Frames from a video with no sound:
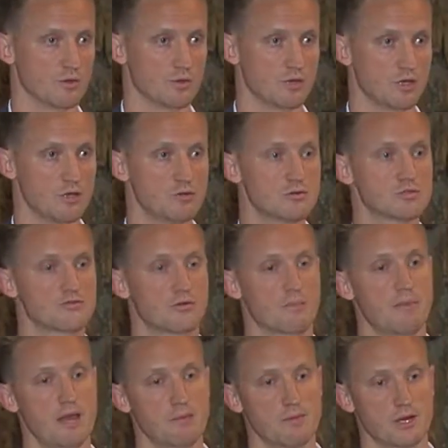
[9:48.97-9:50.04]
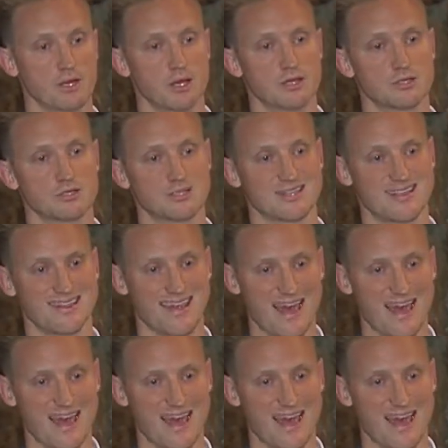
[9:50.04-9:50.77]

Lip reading: the use for pain medications in